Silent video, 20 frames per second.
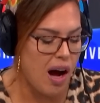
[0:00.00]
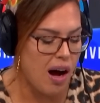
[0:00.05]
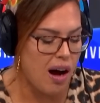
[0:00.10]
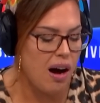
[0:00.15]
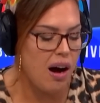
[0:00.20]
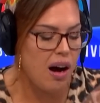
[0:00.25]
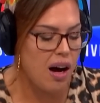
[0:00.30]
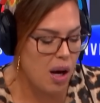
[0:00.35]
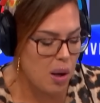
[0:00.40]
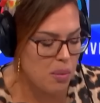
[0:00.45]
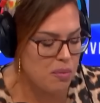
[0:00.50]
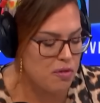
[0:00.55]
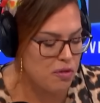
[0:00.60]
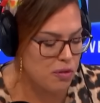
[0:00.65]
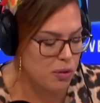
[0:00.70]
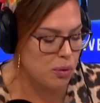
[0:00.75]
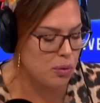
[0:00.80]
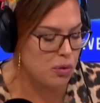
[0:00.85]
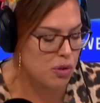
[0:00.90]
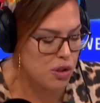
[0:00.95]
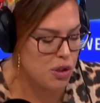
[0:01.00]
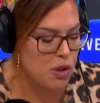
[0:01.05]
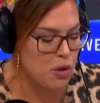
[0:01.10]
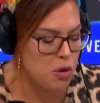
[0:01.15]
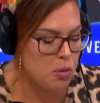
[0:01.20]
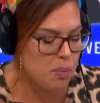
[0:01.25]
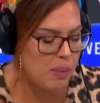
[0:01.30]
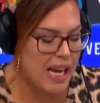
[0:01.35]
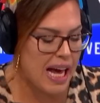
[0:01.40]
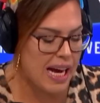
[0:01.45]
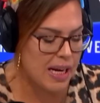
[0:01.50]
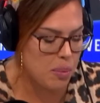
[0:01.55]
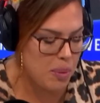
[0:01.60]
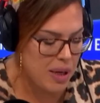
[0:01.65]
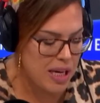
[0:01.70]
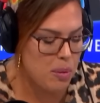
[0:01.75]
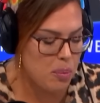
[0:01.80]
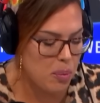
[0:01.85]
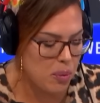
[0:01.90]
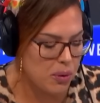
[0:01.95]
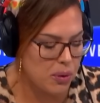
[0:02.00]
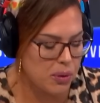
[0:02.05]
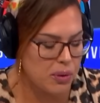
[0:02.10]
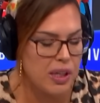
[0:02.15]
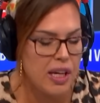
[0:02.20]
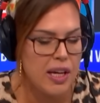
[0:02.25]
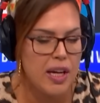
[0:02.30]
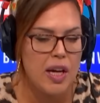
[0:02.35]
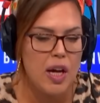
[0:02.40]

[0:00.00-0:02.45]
are harmful to black people.